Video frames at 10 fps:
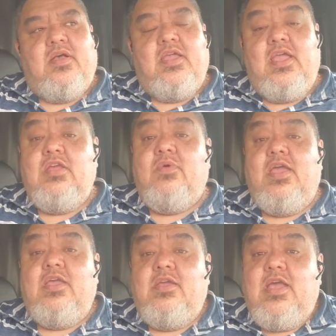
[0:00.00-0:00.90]

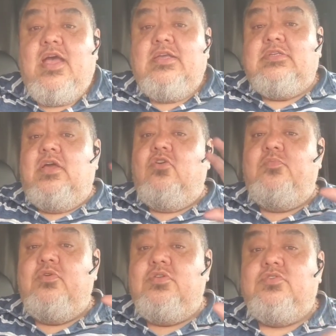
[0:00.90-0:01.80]
Anyway, guys, I
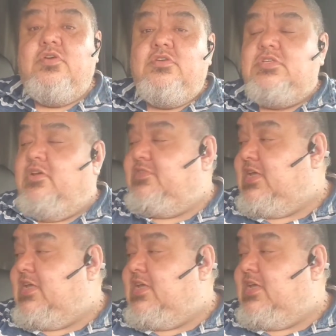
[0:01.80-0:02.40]
hope you enjoyed yourself.